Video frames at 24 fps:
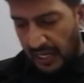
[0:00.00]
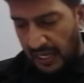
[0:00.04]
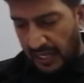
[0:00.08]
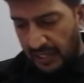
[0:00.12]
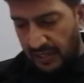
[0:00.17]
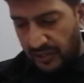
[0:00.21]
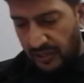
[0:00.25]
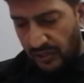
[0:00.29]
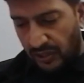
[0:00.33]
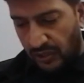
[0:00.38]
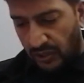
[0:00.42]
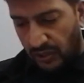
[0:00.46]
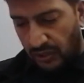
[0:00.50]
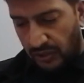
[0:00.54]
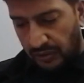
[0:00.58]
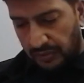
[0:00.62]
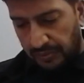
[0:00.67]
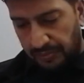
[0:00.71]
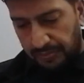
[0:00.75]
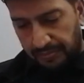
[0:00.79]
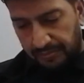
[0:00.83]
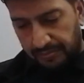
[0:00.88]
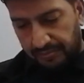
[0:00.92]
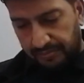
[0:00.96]
yeah,
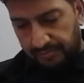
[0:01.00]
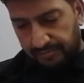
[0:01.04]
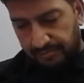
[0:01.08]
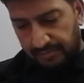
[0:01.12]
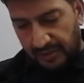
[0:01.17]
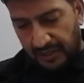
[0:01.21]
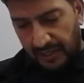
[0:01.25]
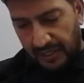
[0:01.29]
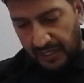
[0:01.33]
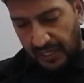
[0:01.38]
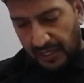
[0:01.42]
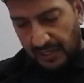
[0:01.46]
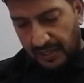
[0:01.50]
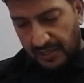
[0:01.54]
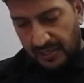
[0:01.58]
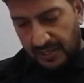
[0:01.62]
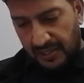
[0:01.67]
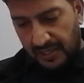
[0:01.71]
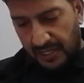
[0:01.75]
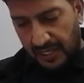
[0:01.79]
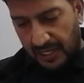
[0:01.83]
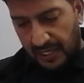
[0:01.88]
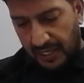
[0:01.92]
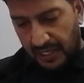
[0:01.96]
so
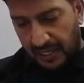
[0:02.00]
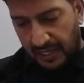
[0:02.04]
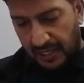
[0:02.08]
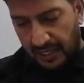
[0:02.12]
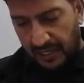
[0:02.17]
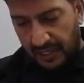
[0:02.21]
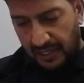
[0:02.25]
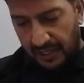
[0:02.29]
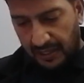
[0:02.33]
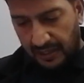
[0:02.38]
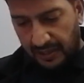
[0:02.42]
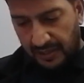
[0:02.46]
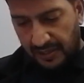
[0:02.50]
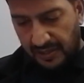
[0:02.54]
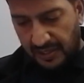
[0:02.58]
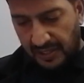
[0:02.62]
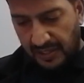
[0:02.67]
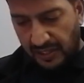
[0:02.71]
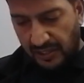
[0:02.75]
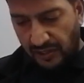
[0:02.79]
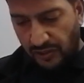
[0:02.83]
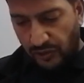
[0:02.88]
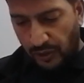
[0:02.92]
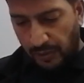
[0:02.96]
it's uh,
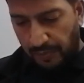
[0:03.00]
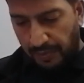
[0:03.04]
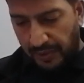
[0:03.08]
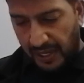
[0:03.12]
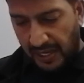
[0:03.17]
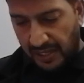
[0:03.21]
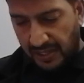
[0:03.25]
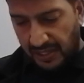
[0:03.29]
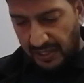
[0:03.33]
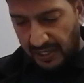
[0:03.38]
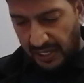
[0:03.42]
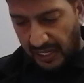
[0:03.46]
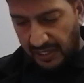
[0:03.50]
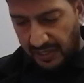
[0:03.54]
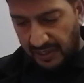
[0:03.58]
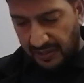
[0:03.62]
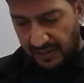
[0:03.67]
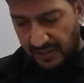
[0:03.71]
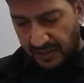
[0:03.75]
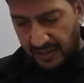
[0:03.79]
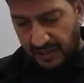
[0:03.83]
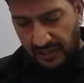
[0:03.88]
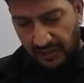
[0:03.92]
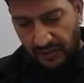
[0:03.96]
resistant to abrasion and
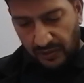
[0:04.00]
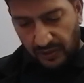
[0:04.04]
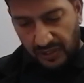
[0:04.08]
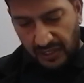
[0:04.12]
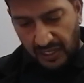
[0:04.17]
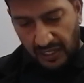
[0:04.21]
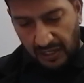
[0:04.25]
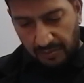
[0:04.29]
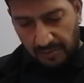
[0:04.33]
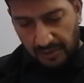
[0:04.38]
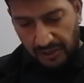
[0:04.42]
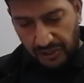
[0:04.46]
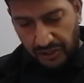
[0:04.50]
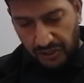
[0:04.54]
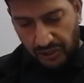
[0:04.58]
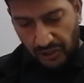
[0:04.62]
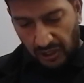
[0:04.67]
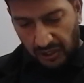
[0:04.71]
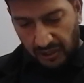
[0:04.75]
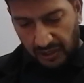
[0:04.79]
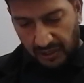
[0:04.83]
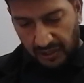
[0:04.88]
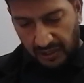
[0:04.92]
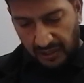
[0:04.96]
resistant to thermal
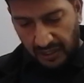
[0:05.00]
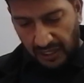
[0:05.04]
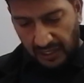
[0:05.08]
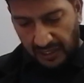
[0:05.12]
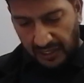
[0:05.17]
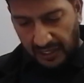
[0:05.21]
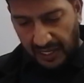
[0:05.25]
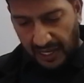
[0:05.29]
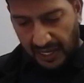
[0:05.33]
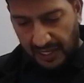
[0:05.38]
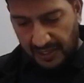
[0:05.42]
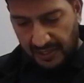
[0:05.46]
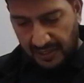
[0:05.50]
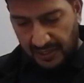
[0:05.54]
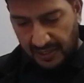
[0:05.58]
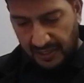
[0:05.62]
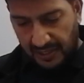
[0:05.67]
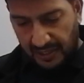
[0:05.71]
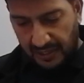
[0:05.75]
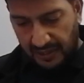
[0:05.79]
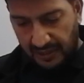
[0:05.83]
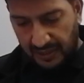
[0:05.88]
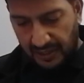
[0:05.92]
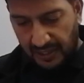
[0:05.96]
shock and glass
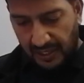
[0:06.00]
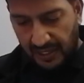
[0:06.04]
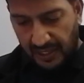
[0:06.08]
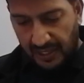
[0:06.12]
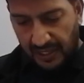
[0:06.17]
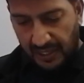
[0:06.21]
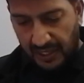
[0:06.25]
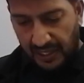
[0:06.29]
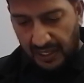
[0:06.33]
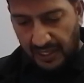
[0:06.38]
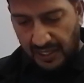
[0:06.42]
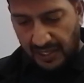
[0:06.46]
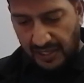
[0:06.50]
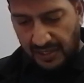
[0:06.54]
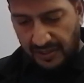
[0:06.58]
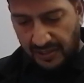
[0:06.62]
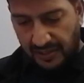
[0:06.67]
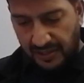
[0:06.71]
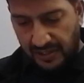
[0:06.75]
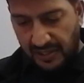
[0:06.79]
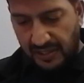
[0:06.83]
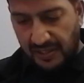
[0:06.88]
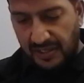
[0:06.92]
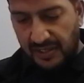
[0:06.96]
steel. It
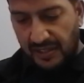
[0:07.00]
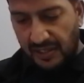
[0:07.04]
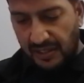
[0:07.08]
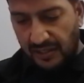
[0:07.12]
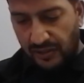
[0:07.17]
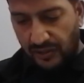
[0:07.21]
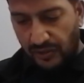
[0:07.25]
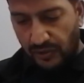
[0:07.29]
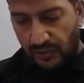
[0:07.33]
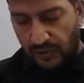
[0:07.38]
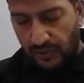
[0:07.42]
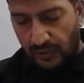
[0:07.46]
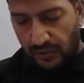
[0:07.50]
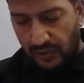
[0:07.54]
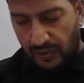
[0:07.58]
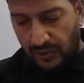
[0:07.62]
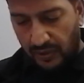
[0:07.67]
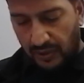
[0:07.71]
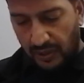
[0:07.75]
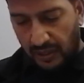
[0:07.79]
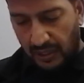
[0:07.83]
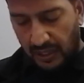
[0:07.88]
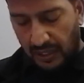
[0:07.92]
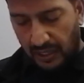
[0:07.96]
is resistant
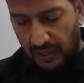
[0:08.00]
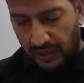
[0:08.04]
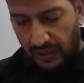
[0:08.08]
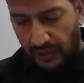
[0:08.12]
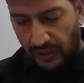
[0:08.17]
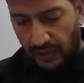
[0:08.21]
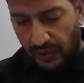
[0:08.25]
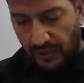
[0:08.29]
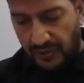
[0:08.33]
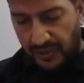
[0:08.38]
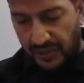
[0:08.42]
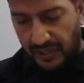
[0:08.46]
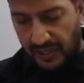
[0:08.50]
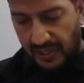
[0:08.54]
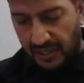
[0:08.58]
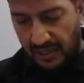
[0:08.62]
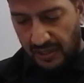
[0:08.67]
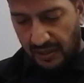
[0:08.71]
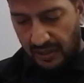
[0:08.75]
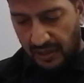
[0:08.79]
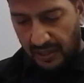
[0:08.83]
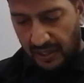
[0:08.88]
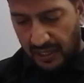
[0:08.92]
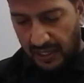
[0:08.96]
to uh,
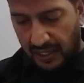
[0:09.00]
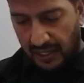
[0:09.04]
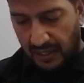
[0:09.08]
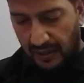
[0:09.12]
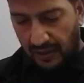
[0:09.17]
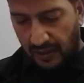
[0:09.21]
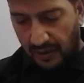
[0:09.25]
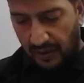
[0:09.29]
corrosion uh,